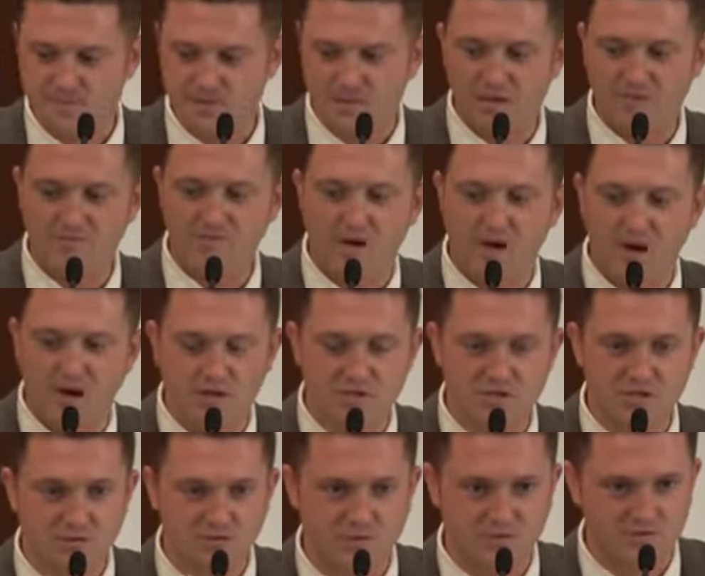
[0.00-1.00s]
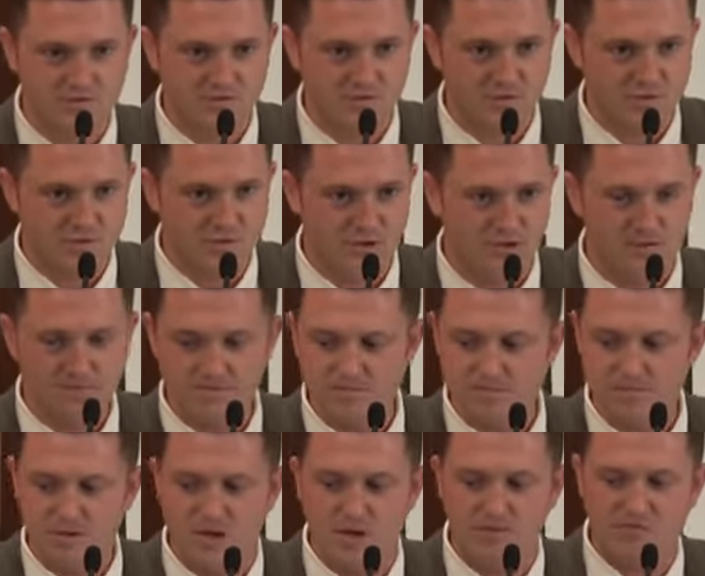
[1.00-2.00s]
Love for our children's future.
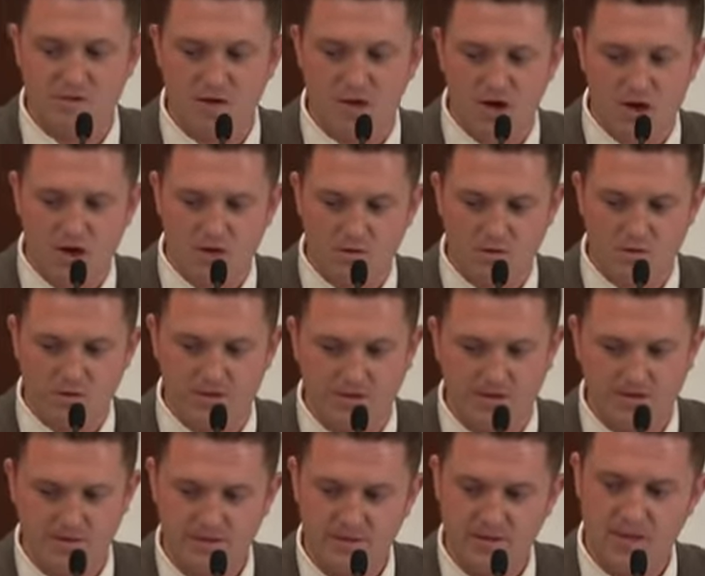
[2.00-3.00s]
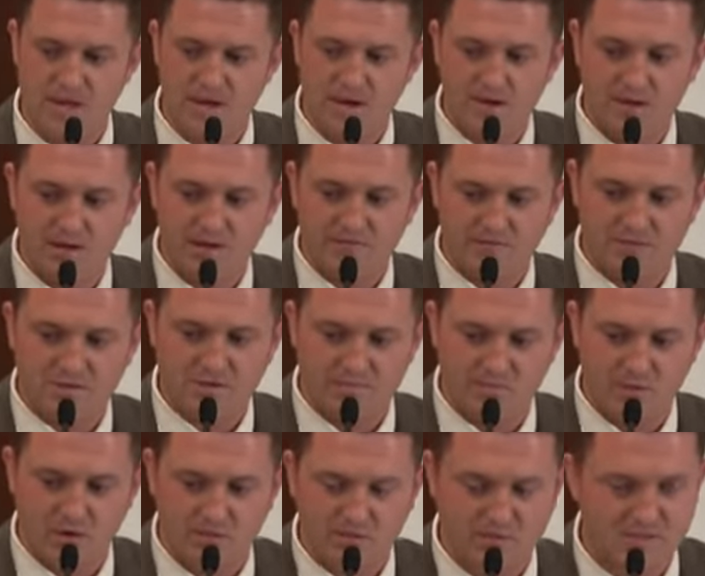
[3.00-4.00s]
Love for our queen. Love for
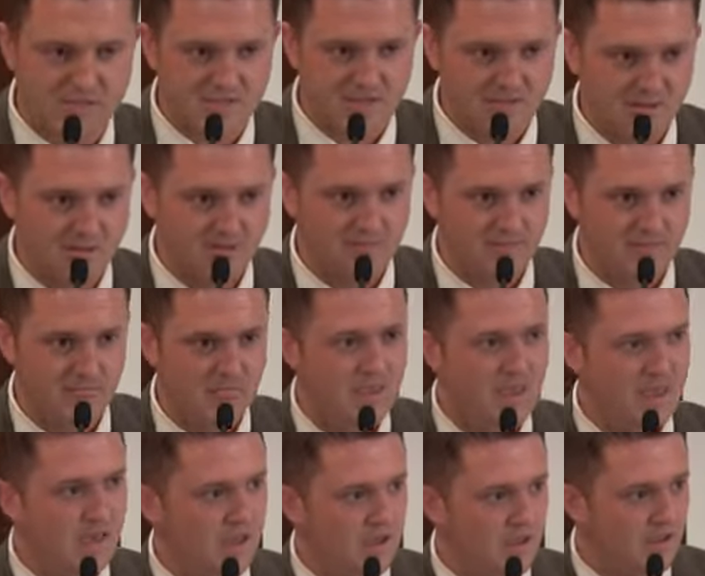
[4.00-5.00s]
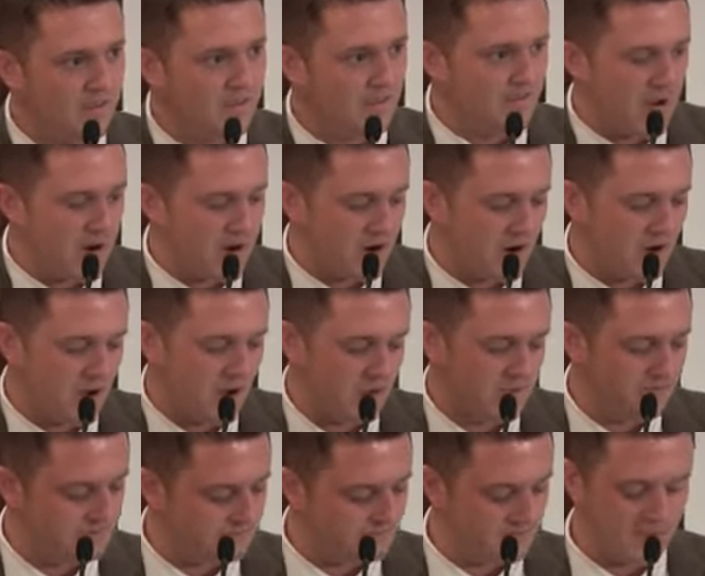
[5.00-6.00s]
democracy. In
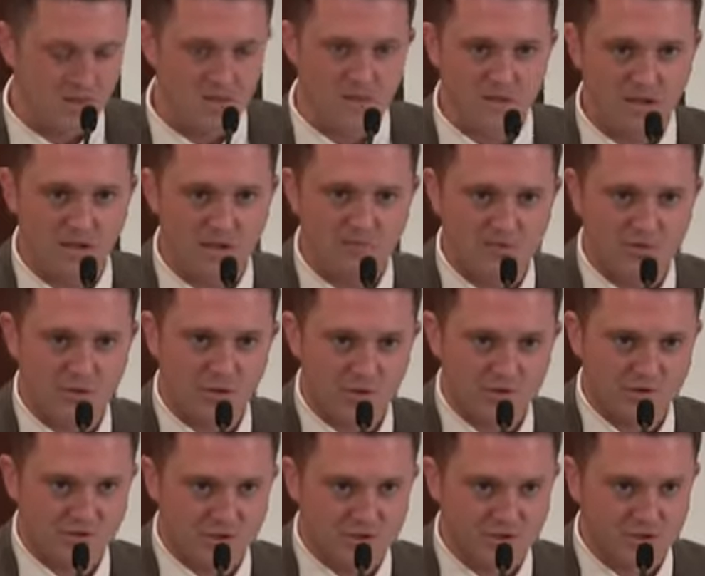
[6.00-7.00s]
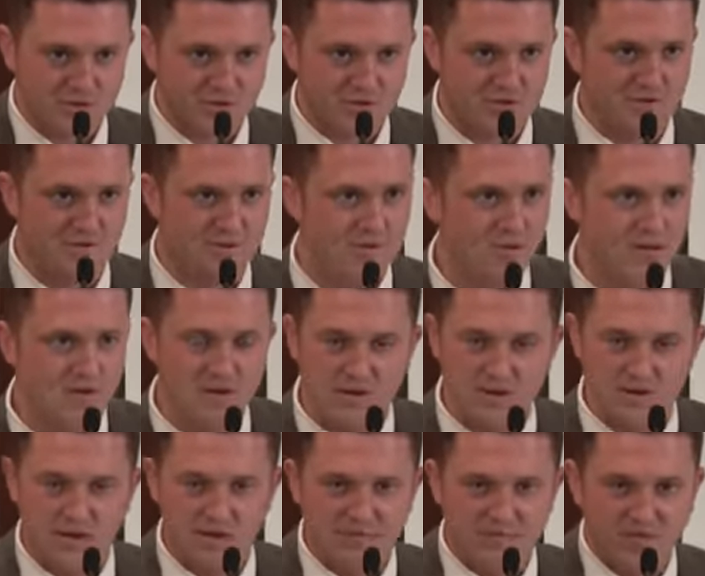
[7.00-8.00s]
America, love for your constitution.
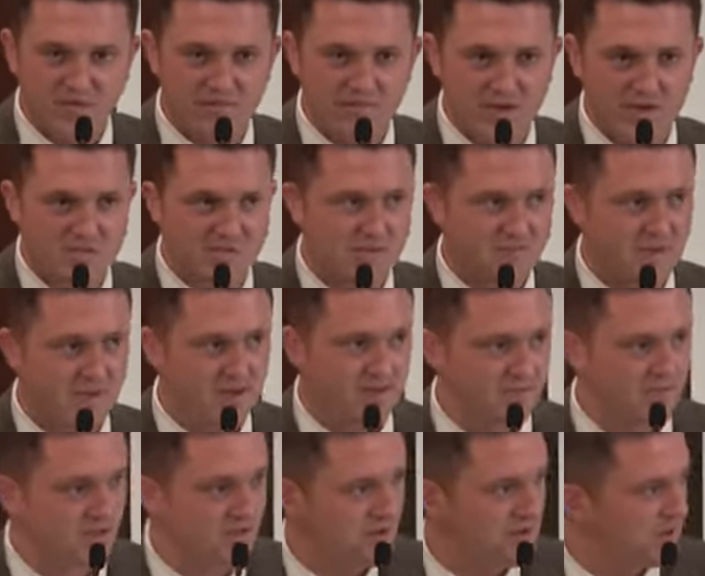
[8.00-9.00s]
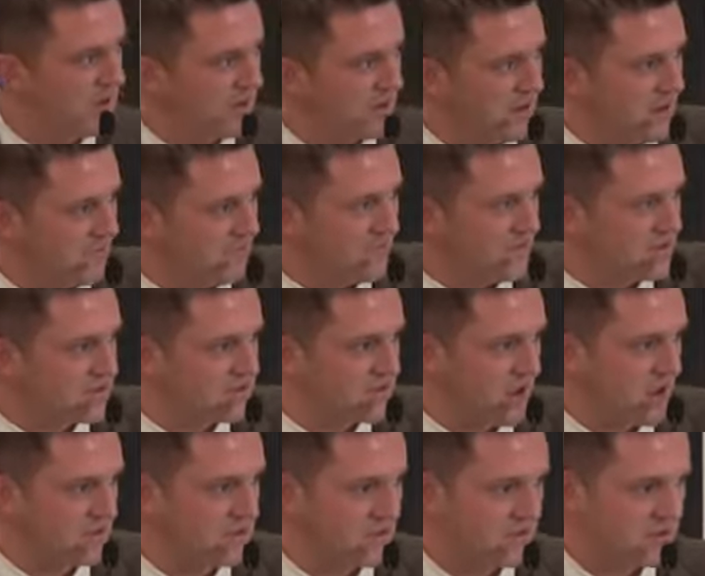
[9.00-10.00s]
Love for the First Amendment. Love for the
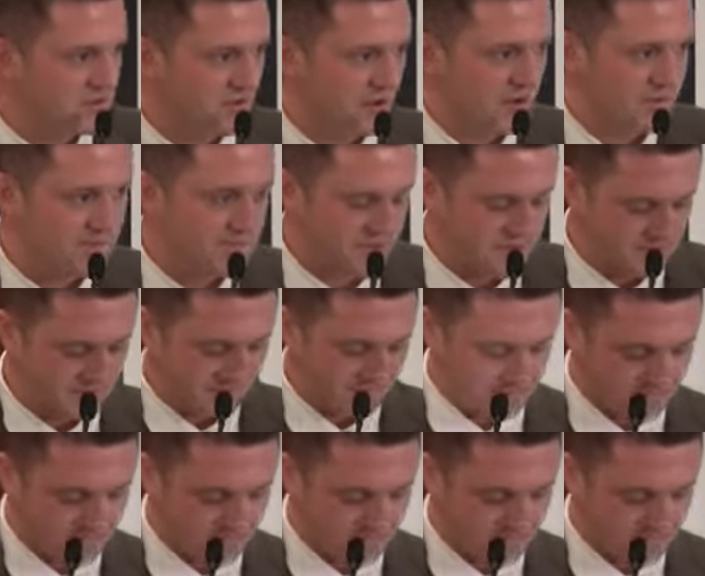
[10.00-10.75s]
stars and stripes.